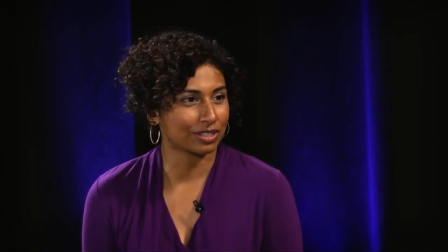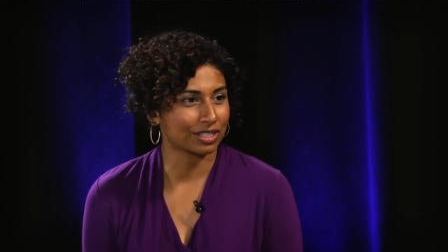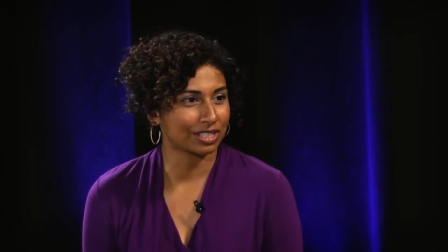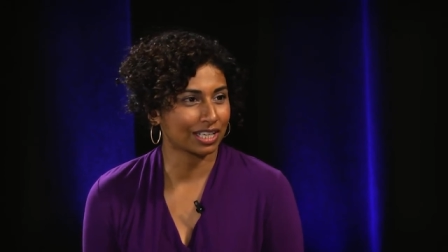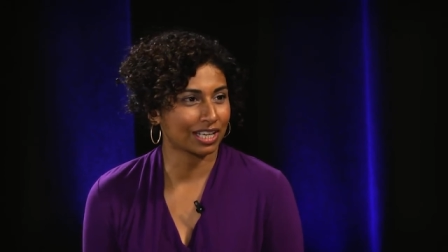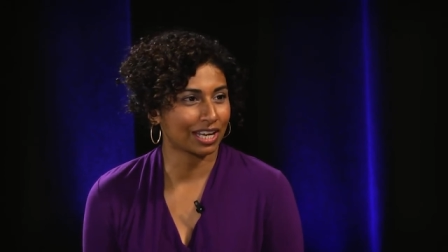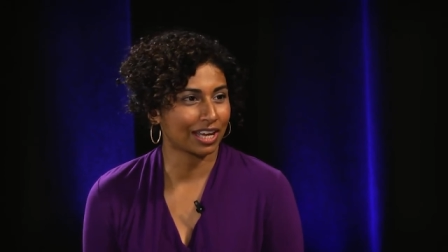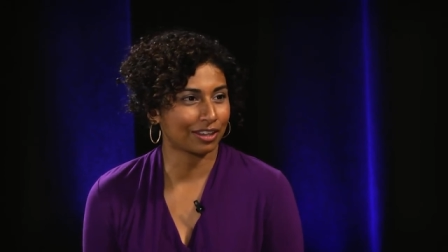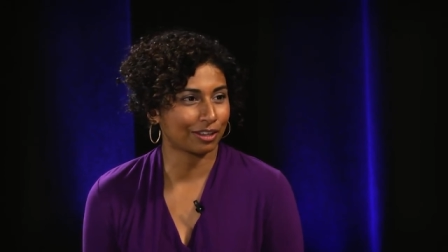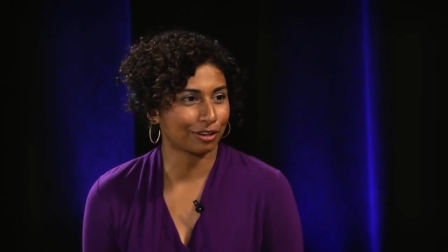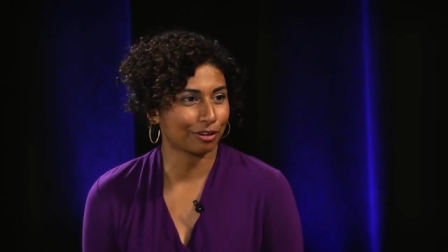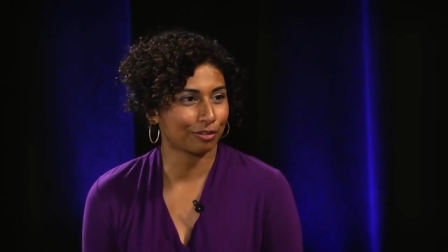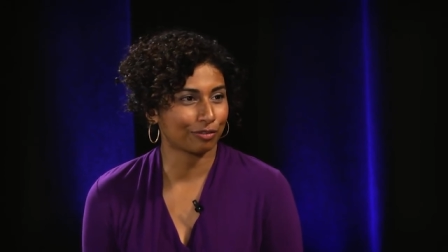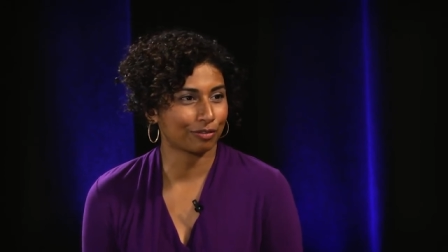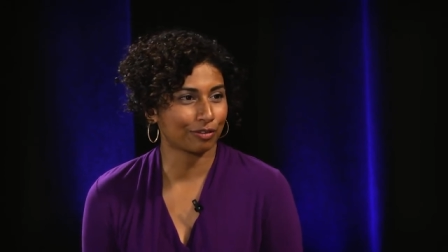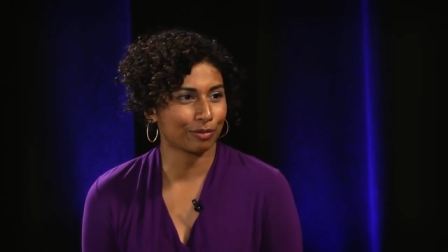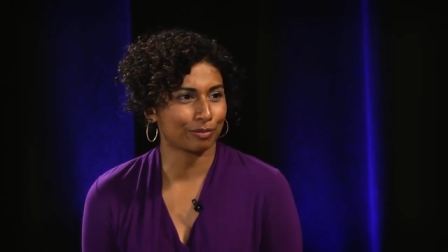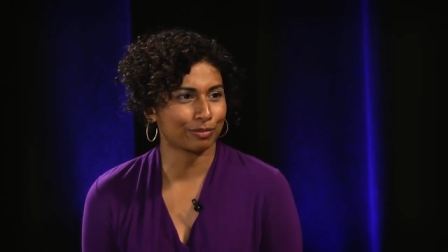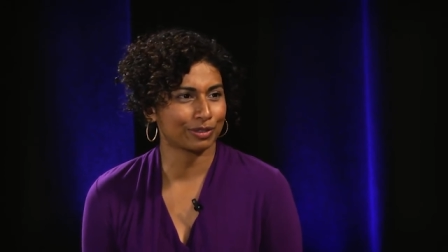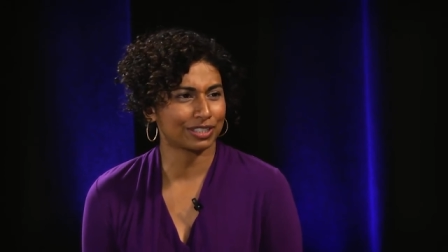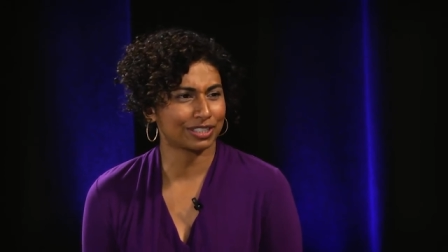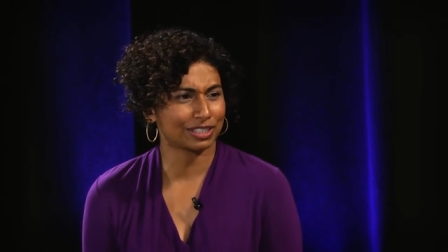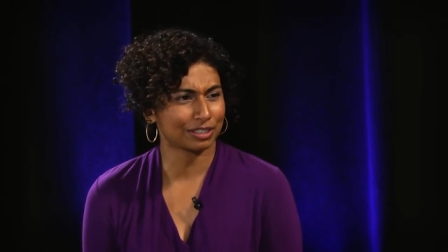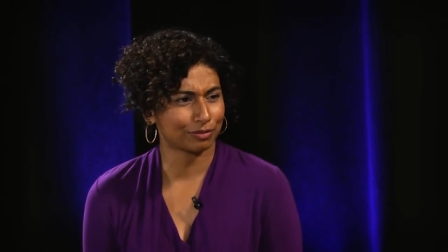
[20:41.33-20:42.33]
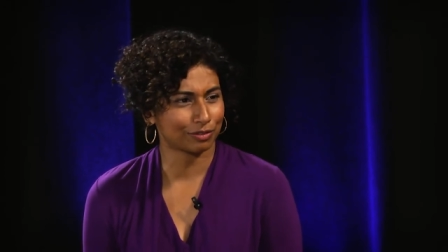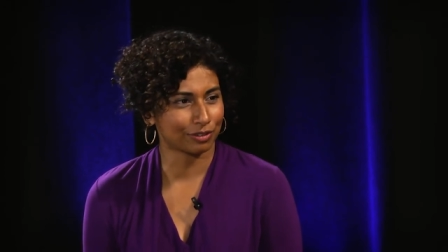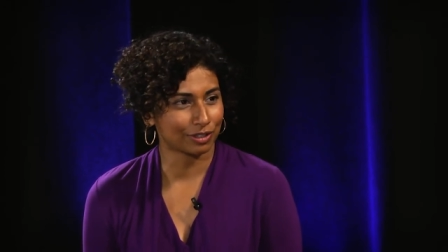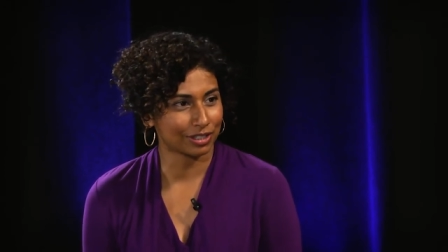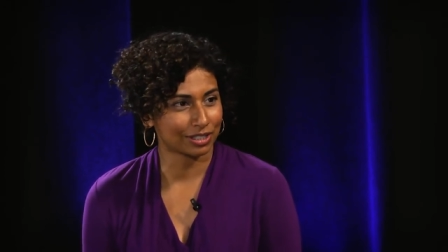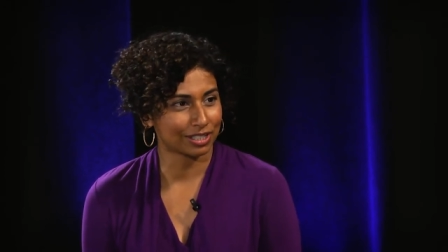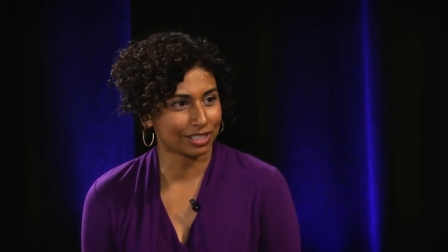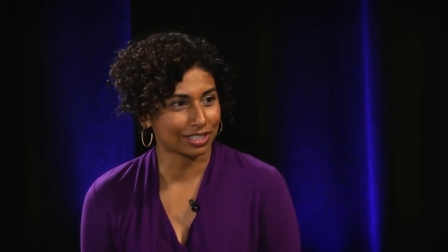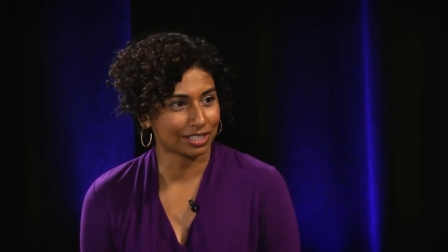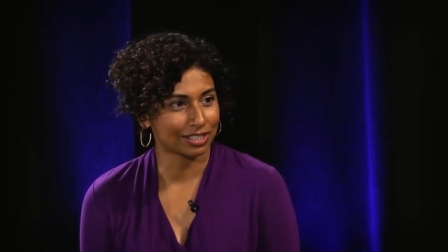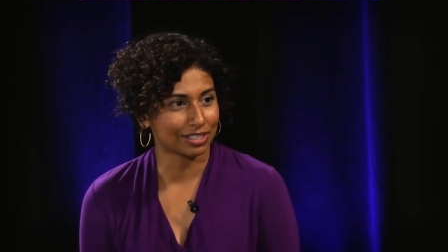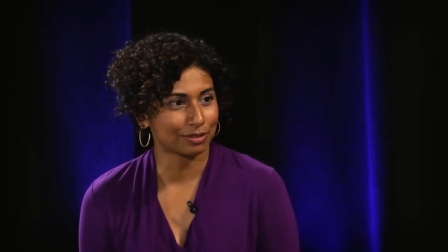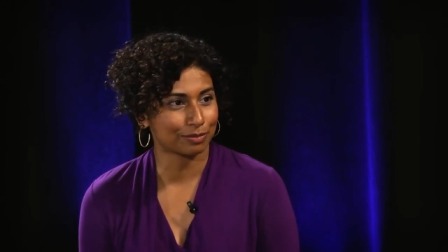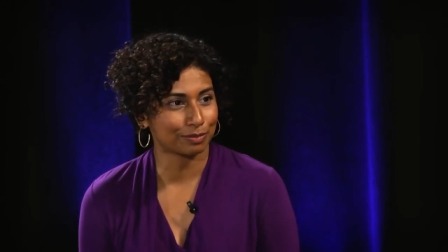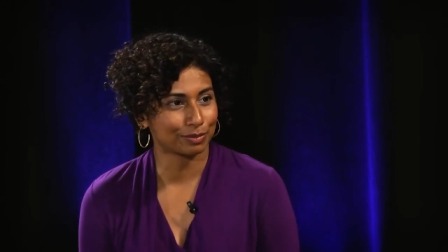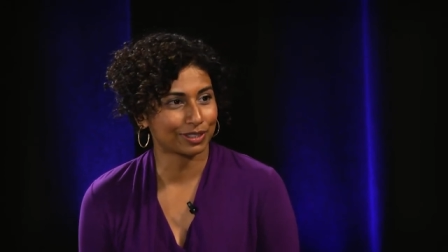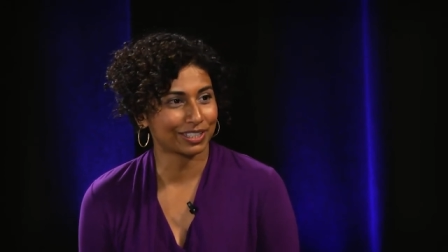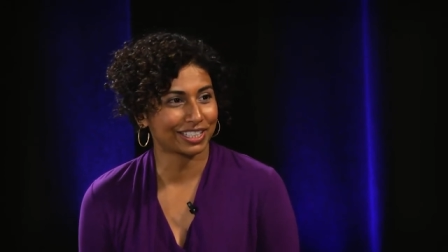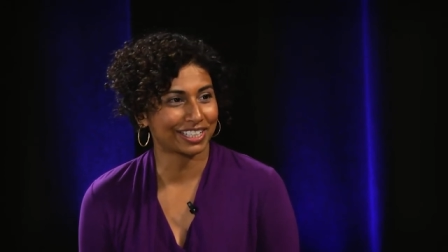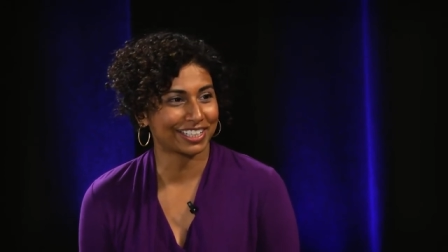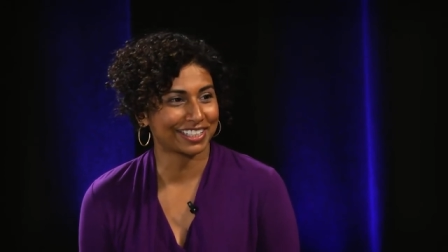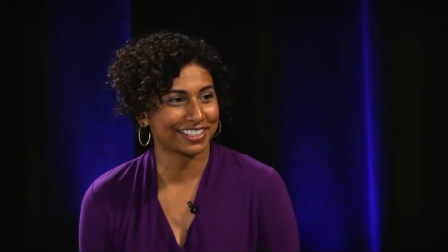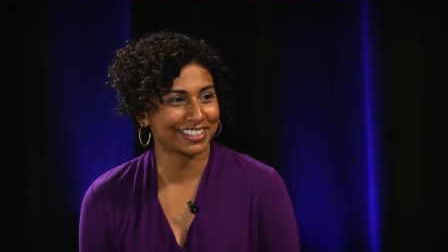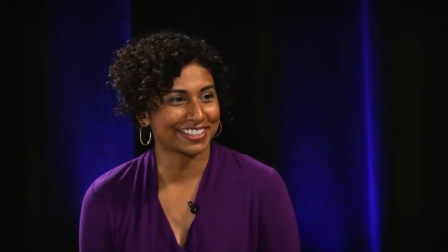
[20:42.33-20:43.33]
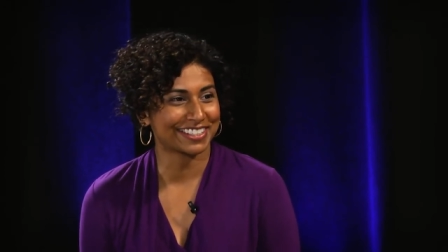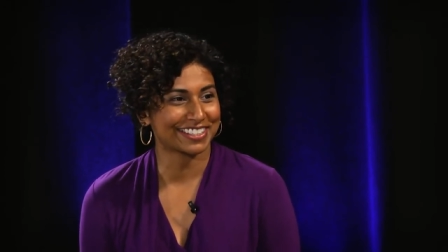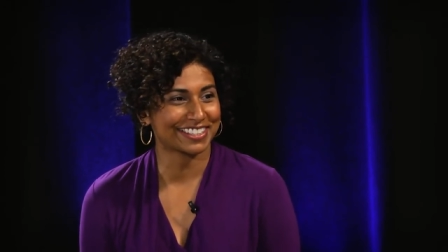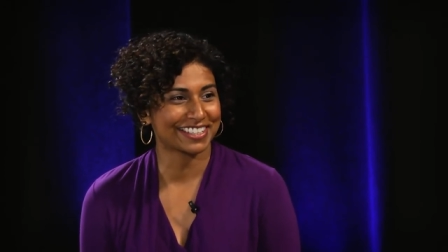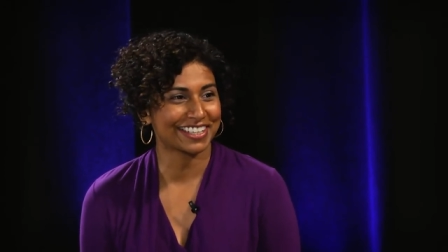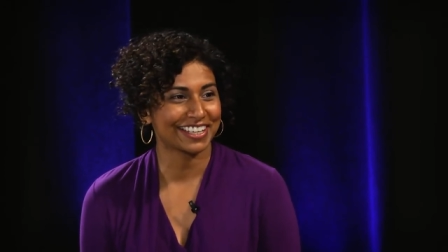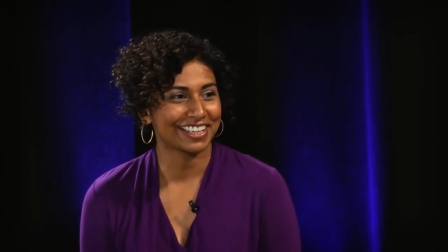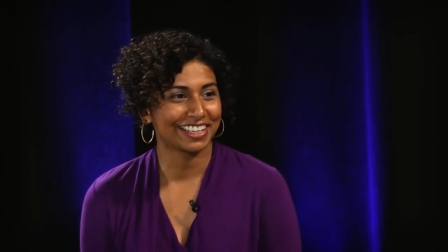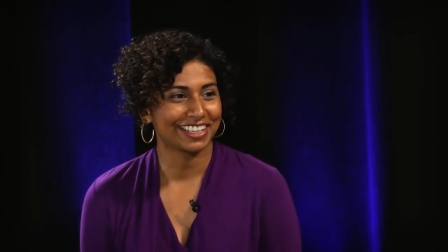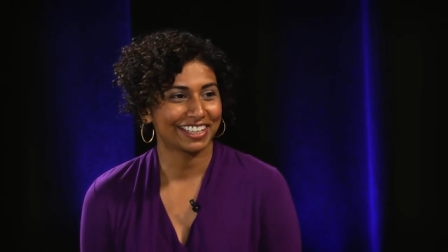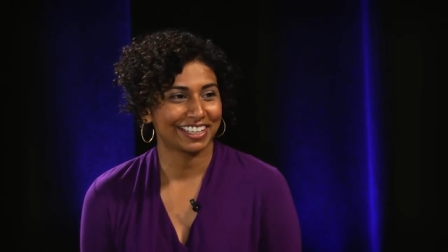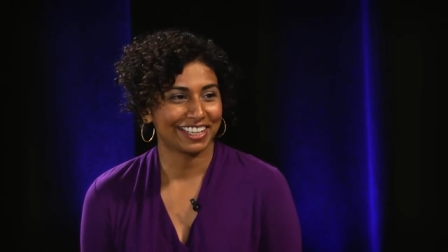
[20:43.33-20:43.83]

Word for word: together from different disciplines